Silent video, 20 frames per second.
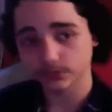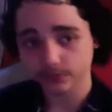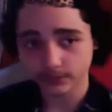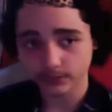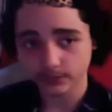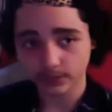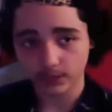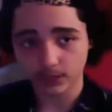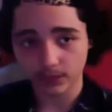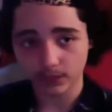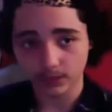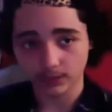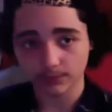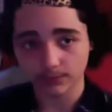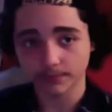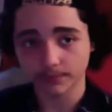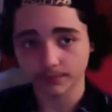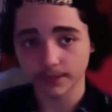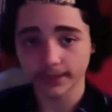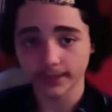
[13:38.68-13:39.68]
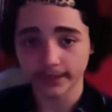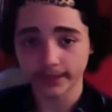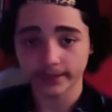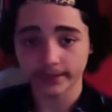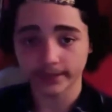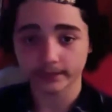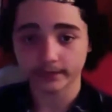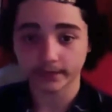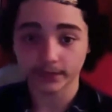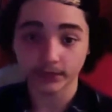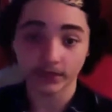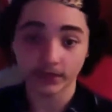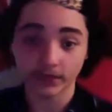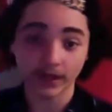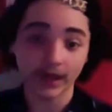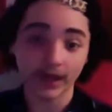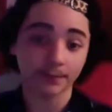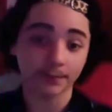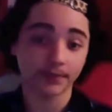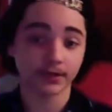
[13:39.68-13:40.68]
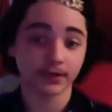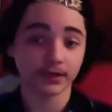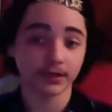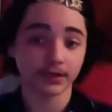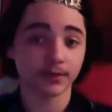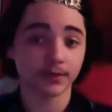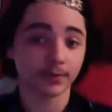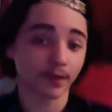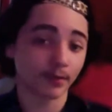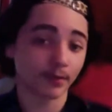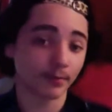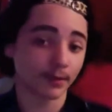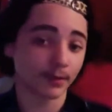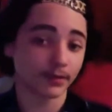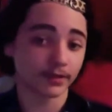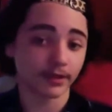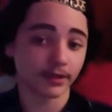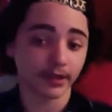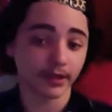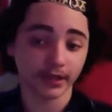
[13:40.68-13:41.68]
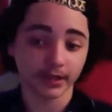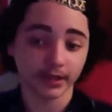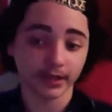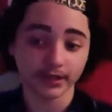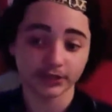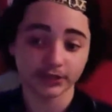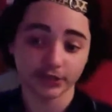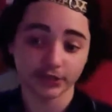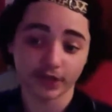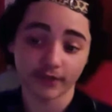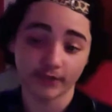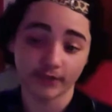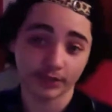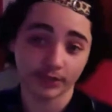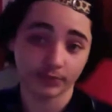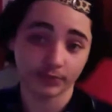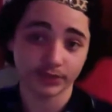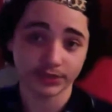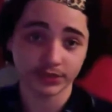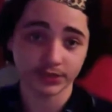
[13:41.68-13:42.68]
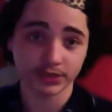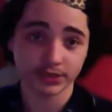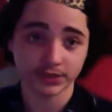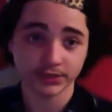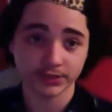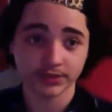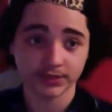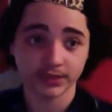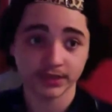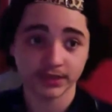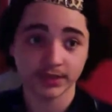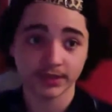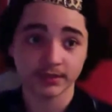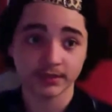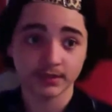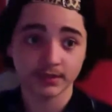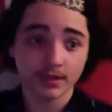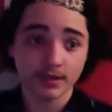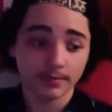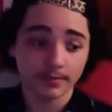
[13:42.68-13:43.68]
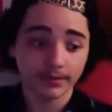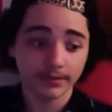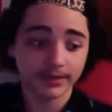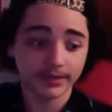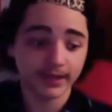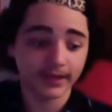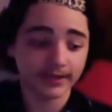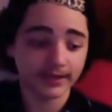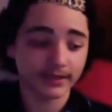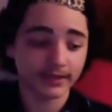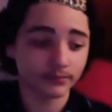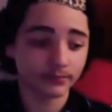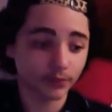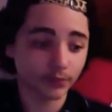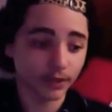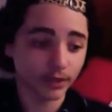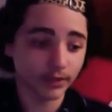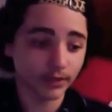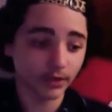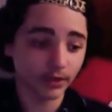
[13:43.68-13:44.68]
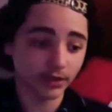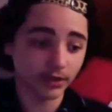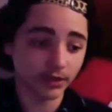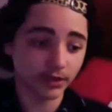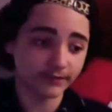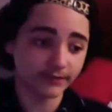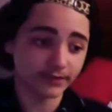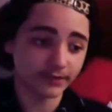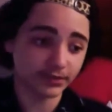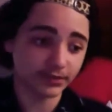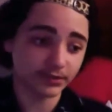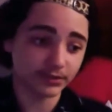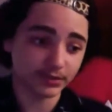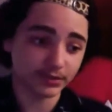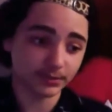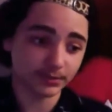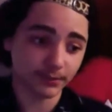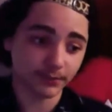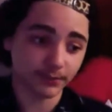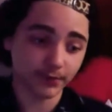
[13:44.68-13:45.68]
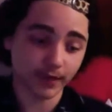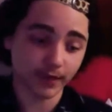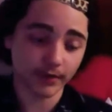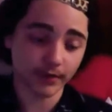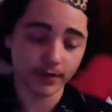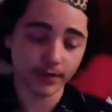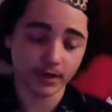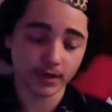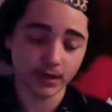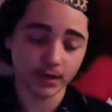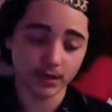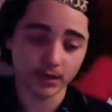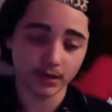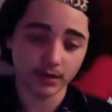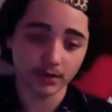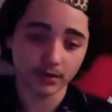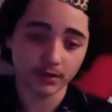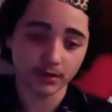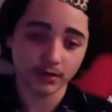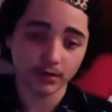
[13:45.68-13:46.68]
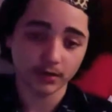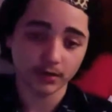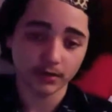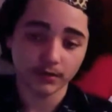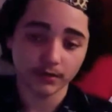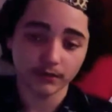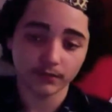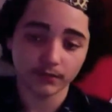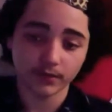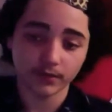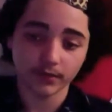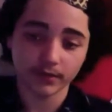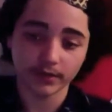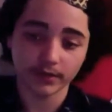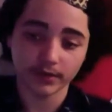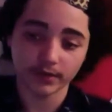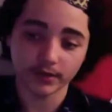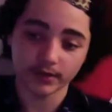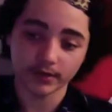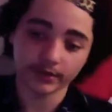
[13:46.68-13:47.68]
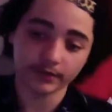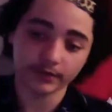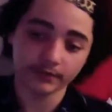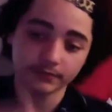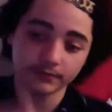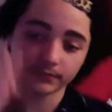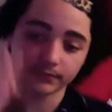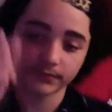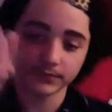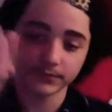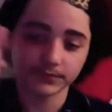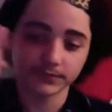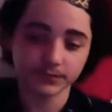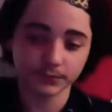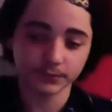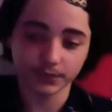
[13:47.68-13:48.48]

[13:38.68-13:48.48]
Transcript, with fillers: uh, Monday, then you gotta put a clip out Monday, unless you have a good reason that you didn't. But that really all you have to do is just be very, uh, very, what's the word?